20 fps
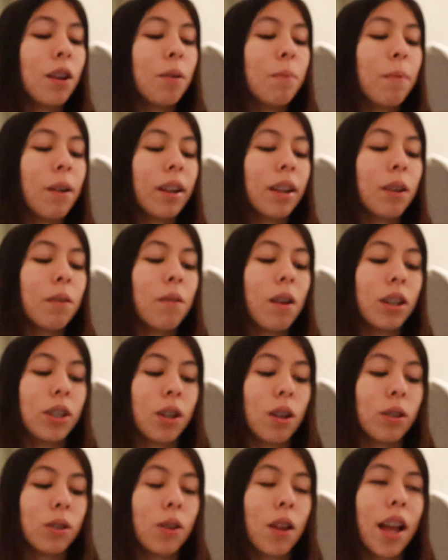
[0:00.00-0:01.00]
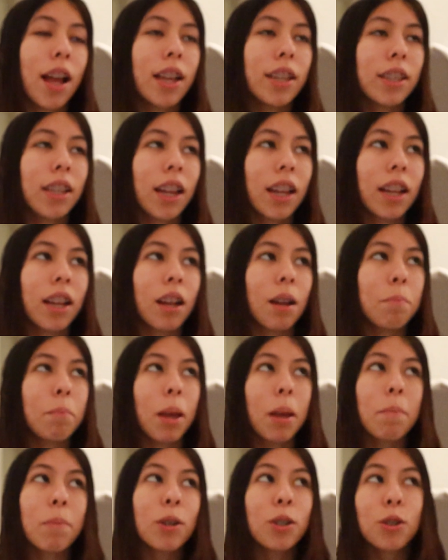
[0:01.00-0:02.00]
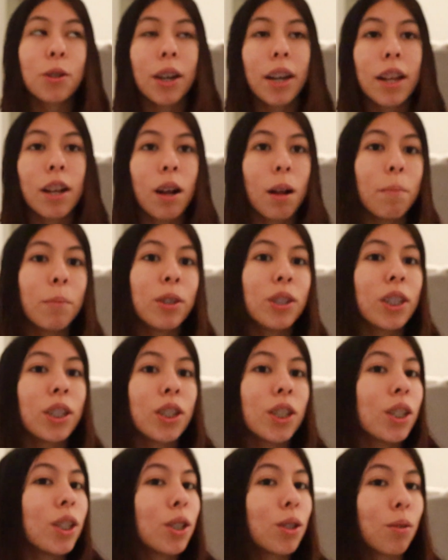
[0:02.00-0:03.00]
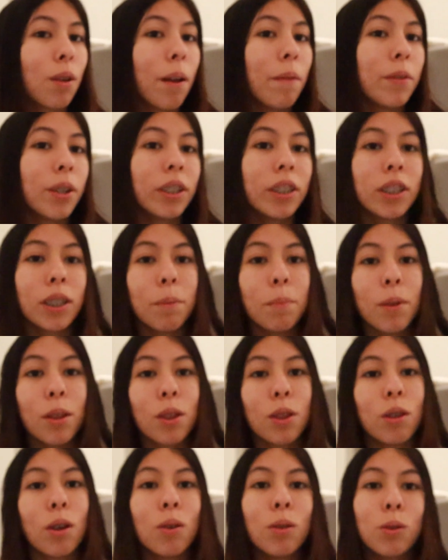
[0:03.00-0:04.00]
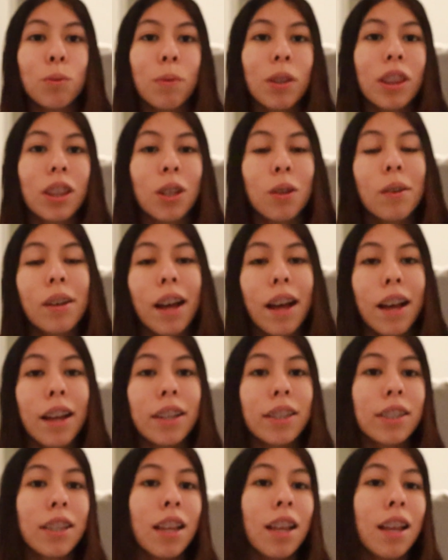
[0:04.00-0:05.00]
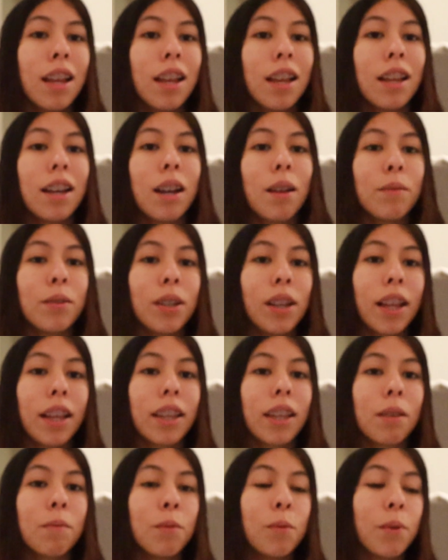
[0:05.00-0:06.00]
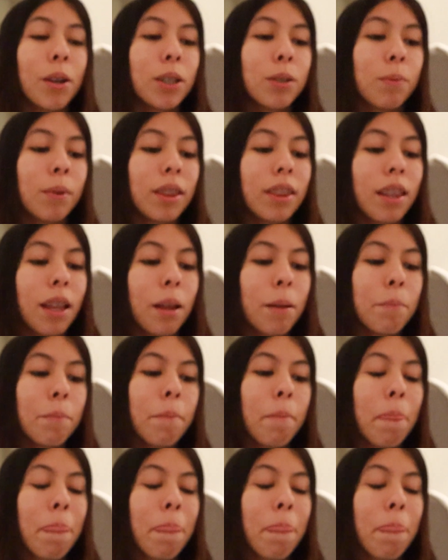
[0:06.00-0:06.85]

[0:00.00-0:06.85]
know MarketWatch also has like paper trading competition, so I've done some of those with you guys. I've done like giveaways with them.